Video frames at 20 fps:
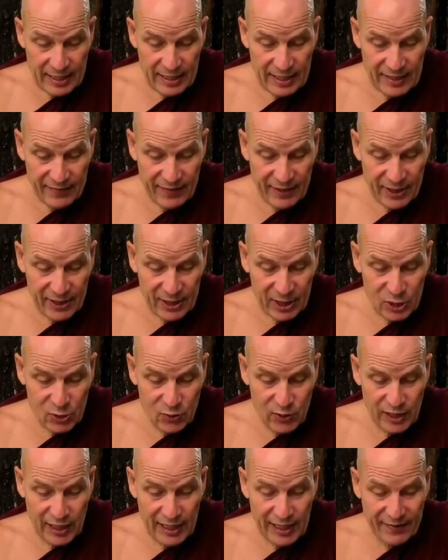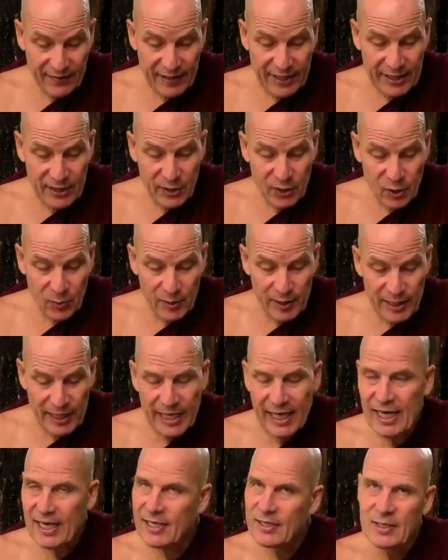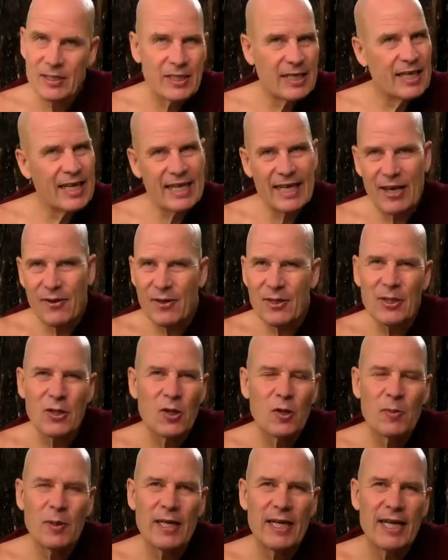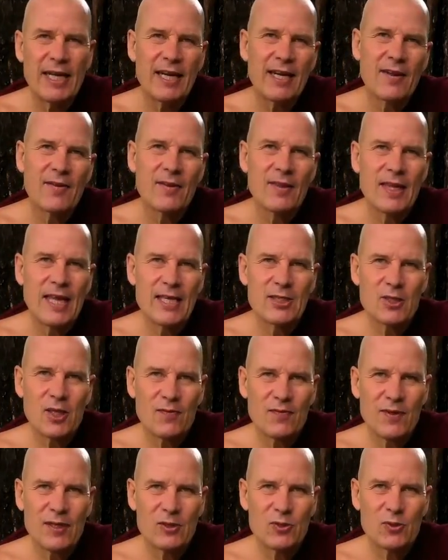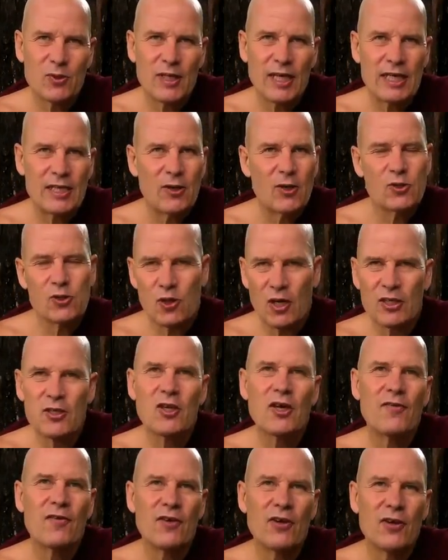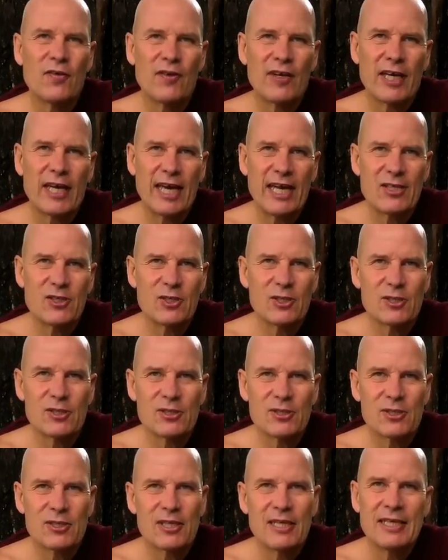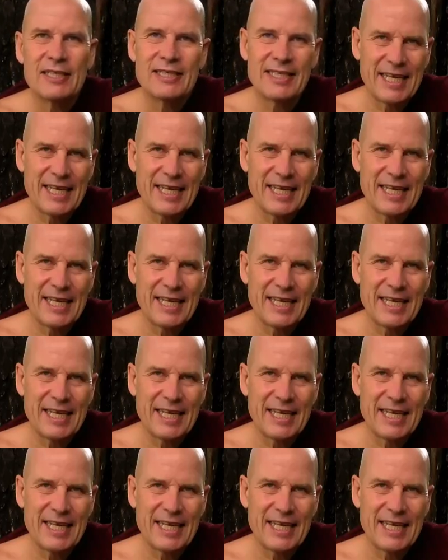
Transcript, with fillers: Living under a tree, living in the open air, get out in the open air as often as you can. Also on your vacations.